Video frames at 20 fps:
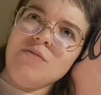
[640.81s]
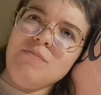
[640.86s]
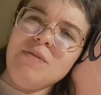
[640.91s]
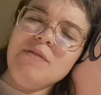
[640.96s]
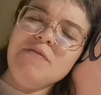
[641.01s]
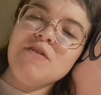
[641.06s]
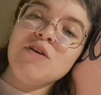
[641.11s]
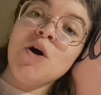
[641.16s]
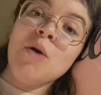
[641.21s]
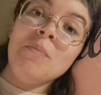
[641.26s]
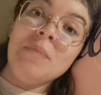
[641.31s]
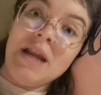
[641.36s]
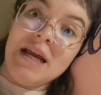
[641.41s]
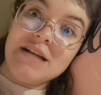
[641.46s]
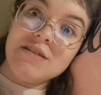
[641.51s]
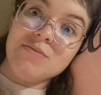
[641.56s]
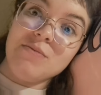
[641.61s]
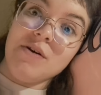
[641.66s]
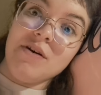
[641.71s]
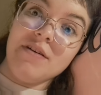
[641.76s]
bit of a
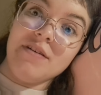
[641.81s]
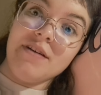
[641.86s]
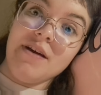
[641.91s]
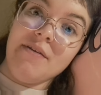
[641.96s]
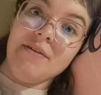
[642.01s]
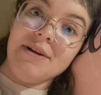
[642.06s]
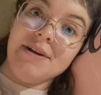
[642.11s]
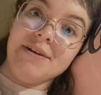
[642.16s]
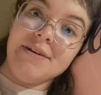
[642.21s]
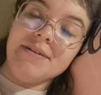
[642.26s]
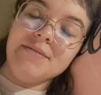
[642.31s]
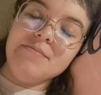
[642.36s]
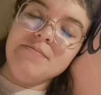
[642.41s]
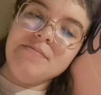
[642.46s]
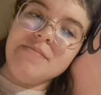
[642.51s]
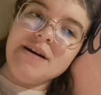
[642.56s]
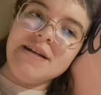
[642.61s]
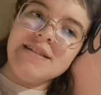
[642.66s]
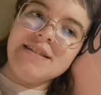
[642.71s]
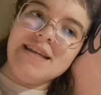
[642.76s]
complex one going on,
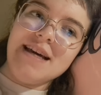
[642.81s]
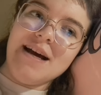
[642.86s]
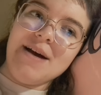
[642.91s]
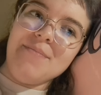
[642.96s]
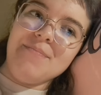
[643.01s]
but